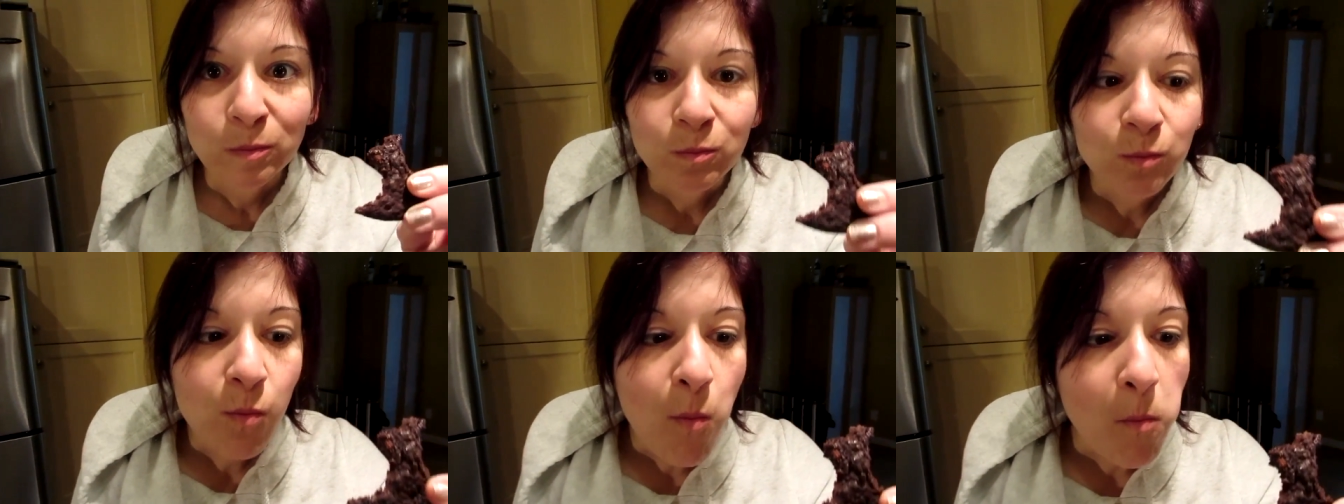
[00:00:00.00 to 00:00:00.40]

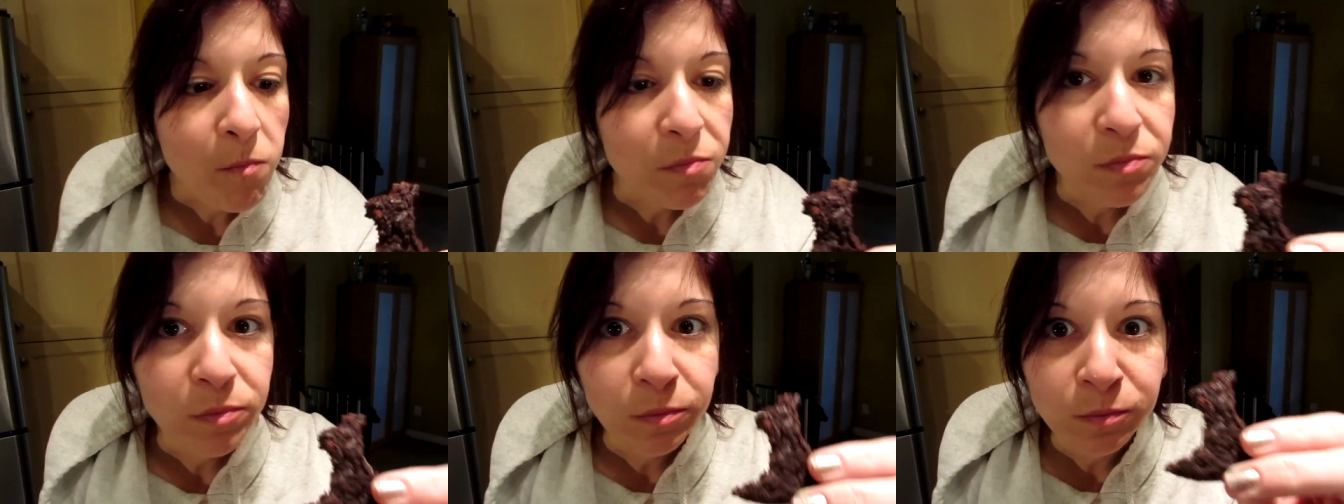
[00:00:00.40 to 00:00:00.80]
Mm
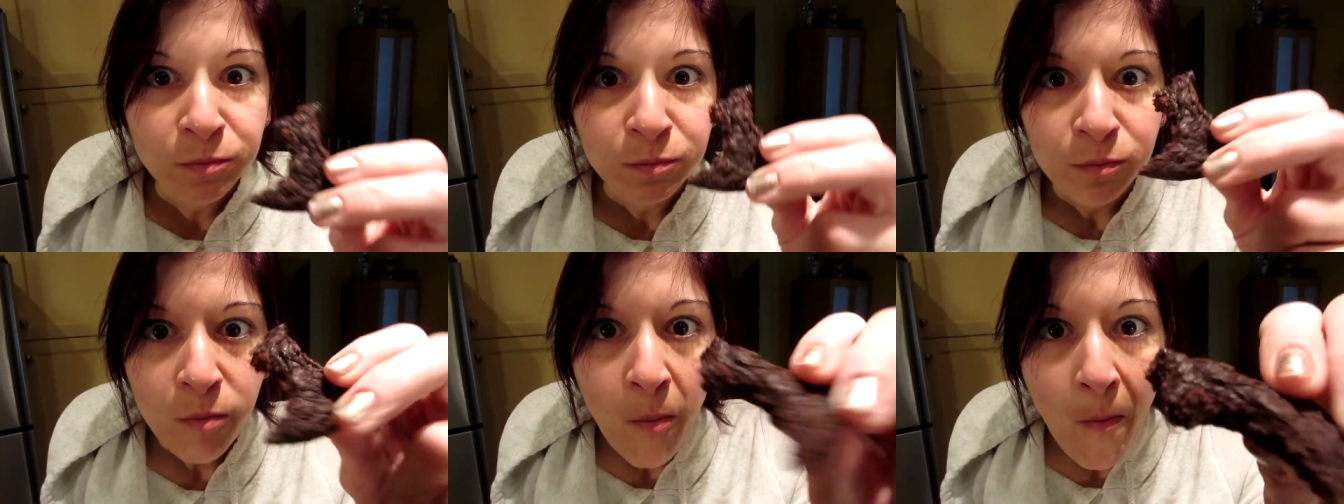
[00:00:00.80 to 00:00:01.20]

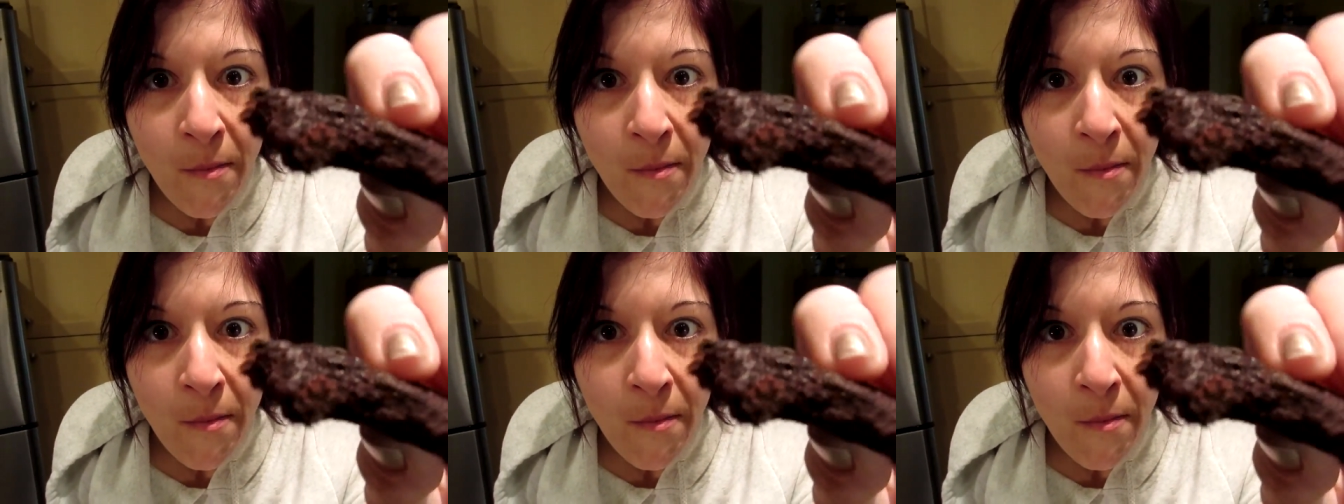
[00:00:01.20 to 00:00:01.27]
-hmm.